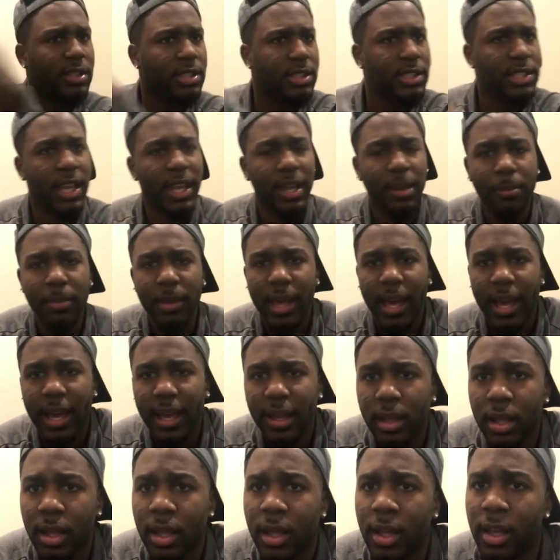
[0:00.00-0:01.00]
Check me
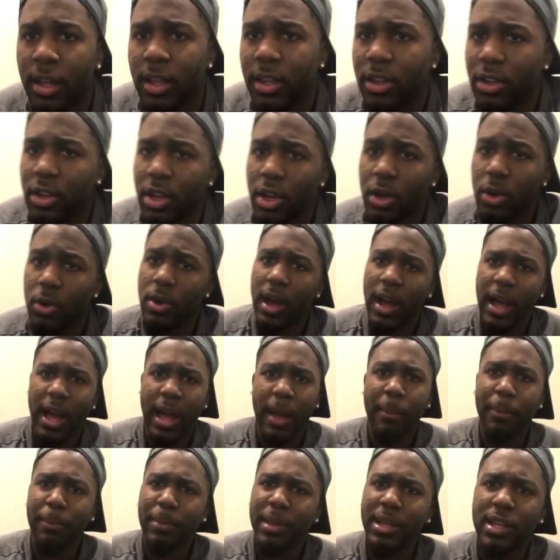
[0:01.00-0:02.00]
out. You know,
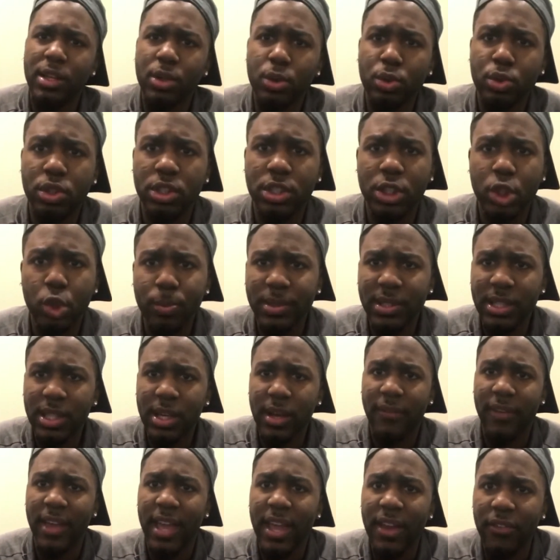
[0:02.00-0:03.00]
I'm be doing stupid
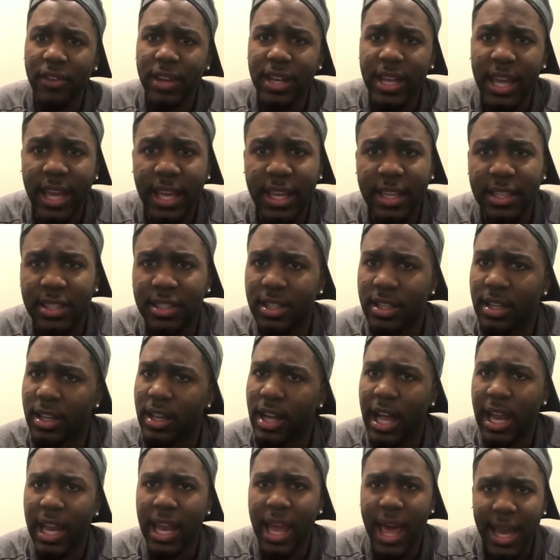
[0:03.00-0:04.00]
stuff every day.
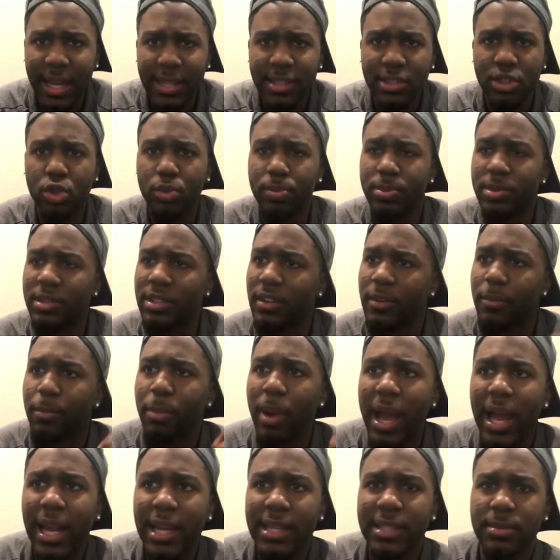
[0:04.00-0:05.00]
A lot of stupid stuff.
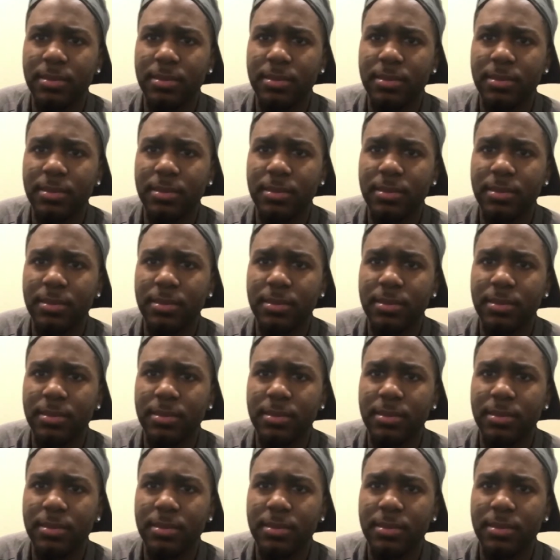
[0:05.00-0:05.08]
Probably